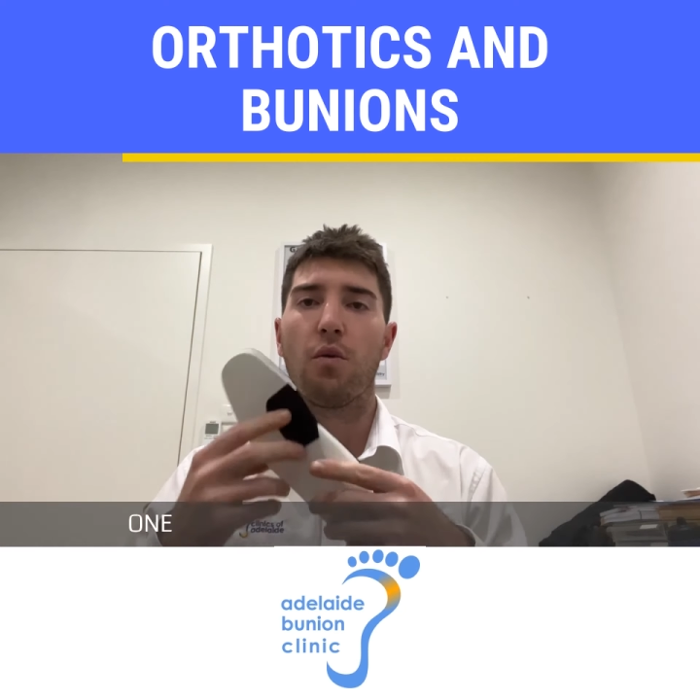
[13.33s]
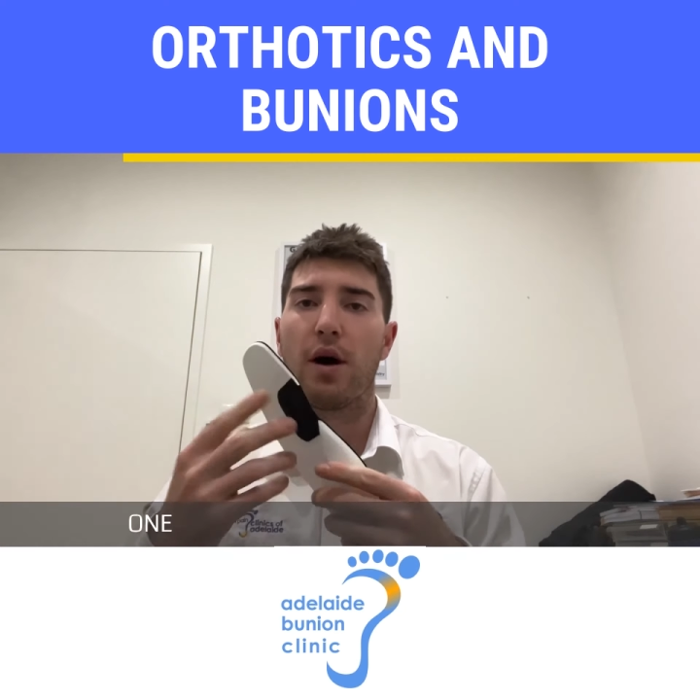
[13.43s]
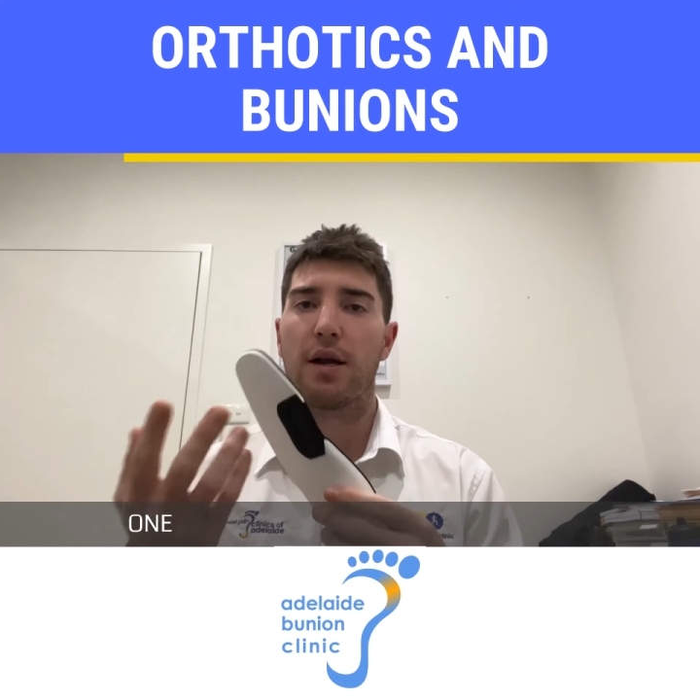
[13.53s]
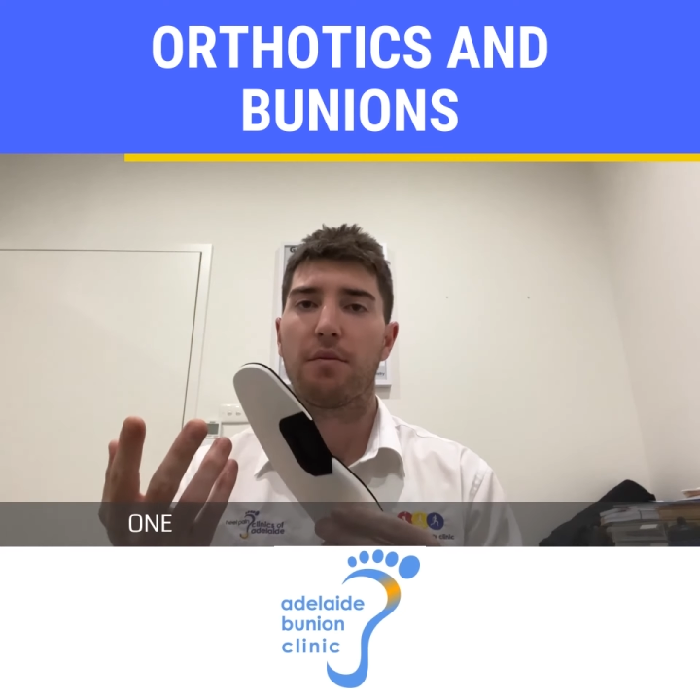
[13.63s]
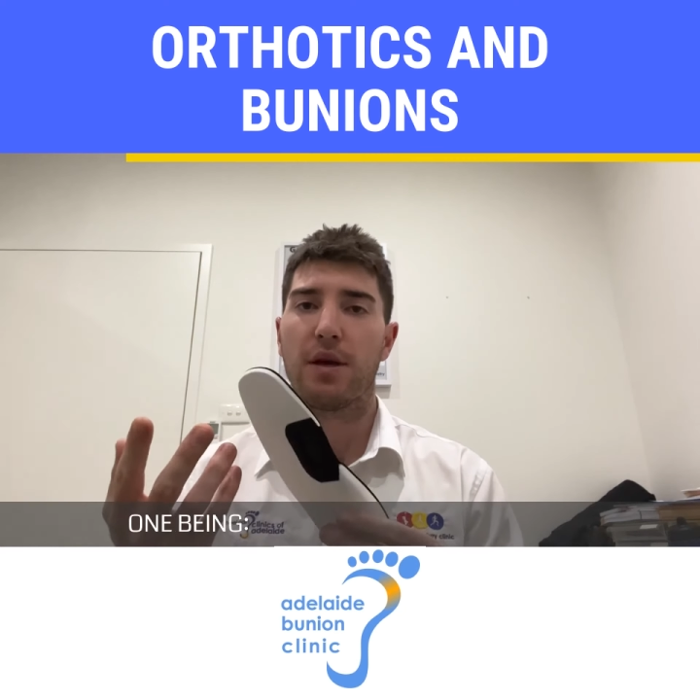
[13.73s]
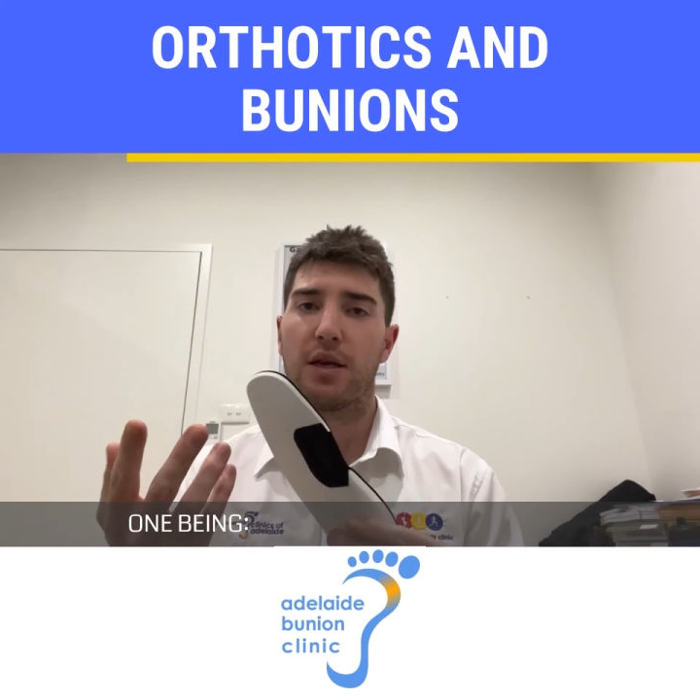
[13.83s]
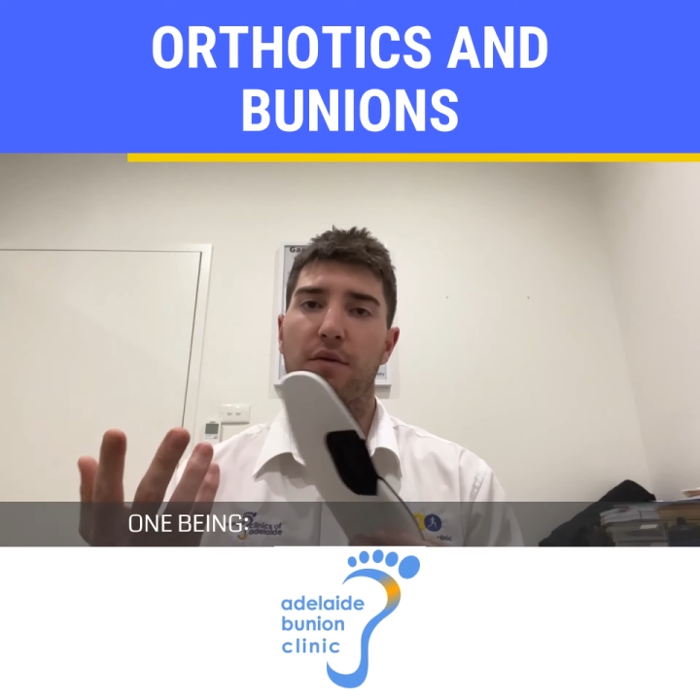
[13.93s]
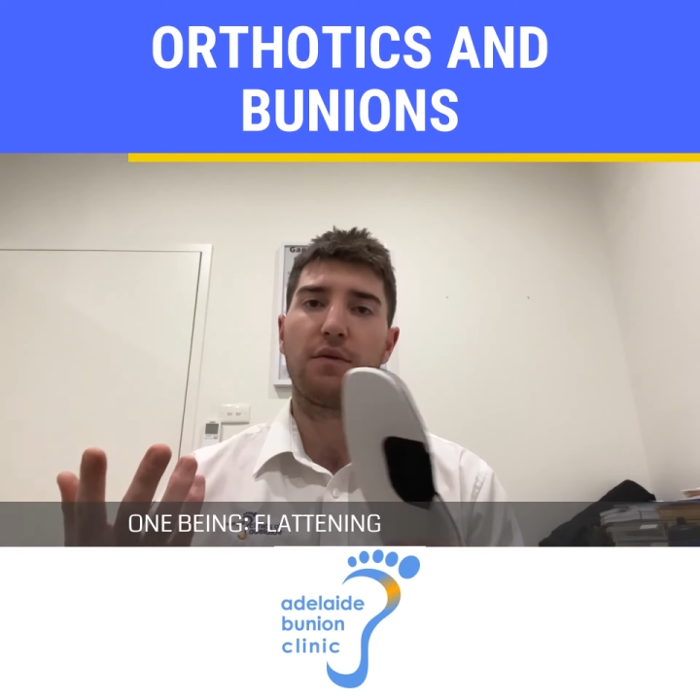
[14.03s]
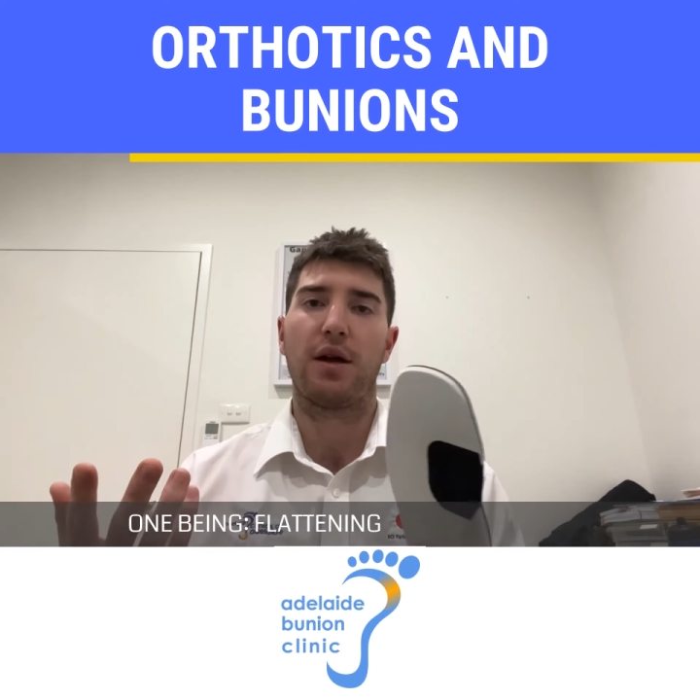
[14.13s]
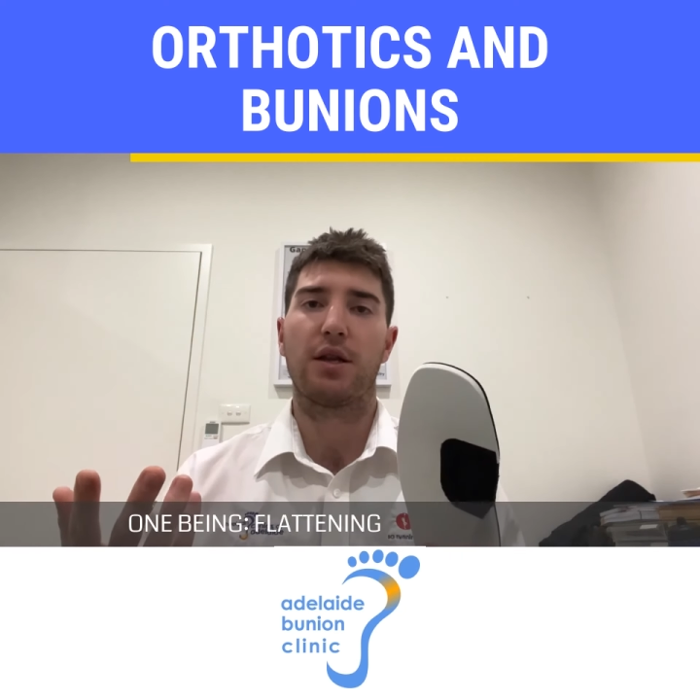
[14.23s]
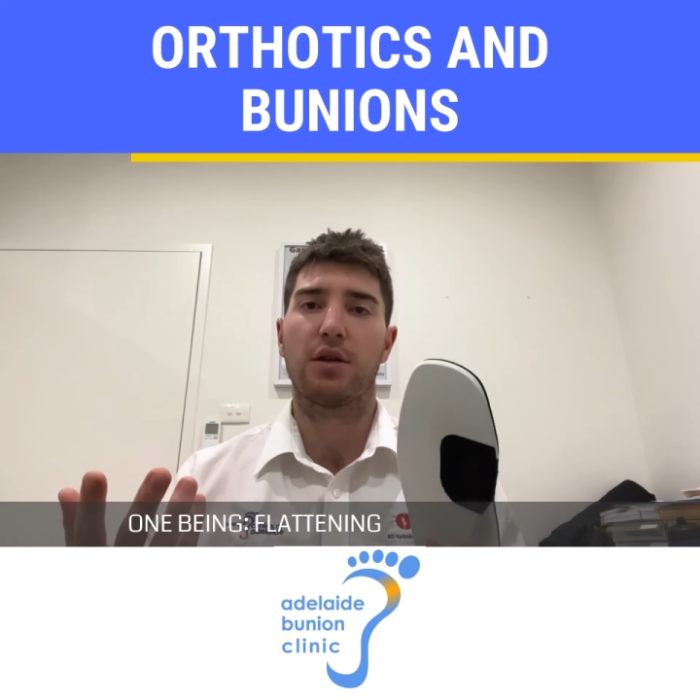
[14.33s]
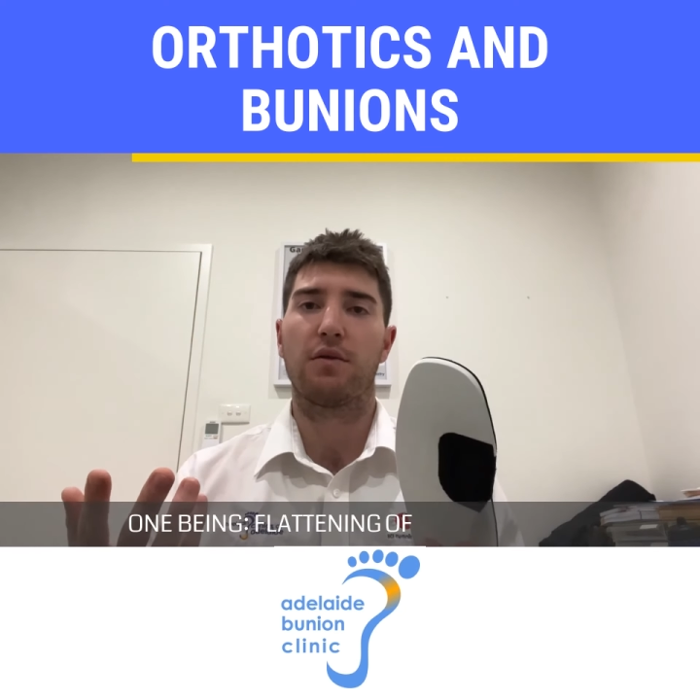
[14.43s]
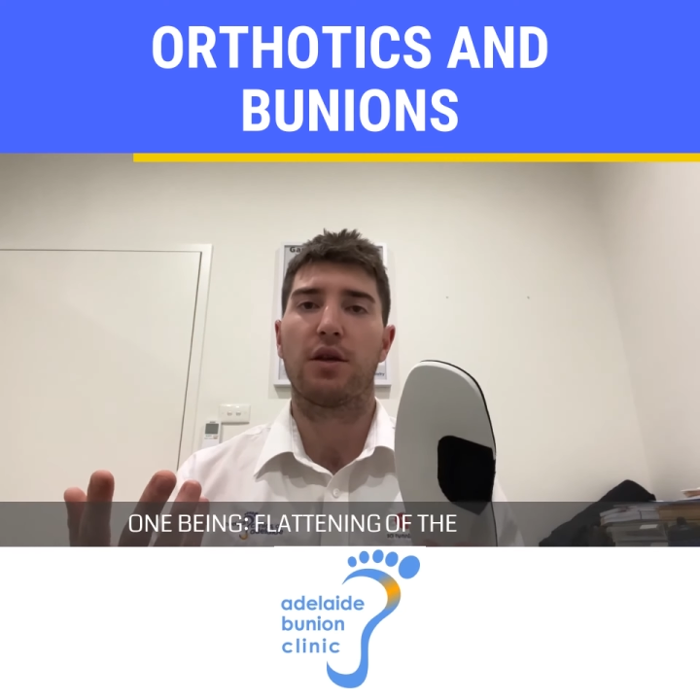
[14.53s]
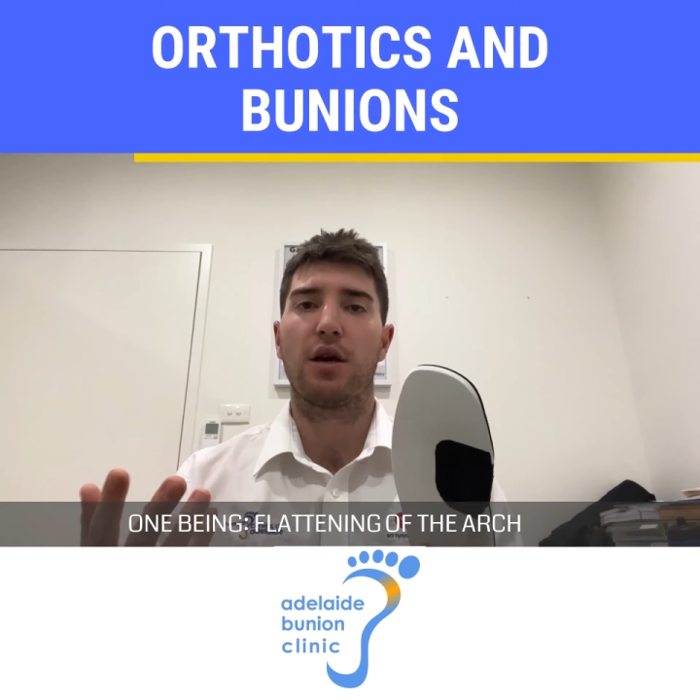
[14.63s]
One being flattening of the